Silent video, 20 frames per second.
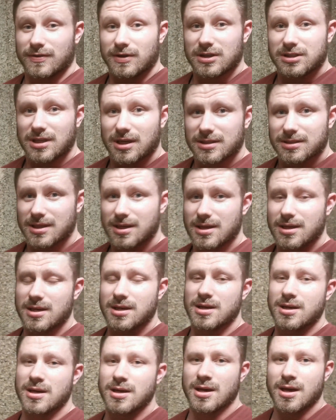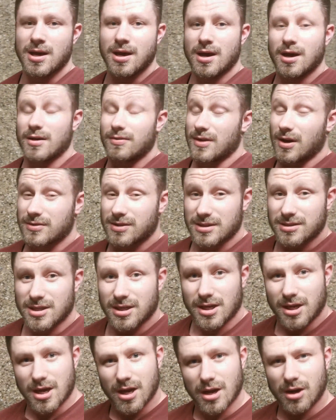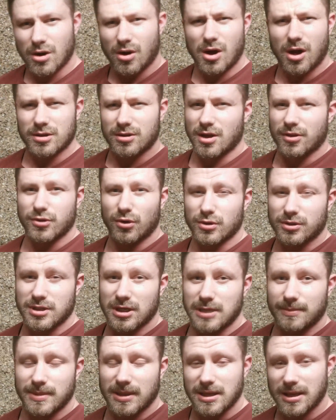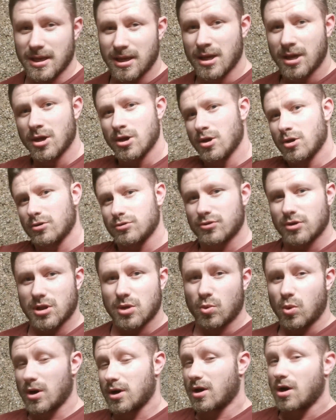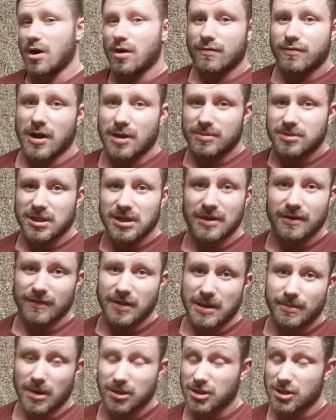That set. That was actually a lot harder than I thought it was going to be, doing the 1/2 reps of them.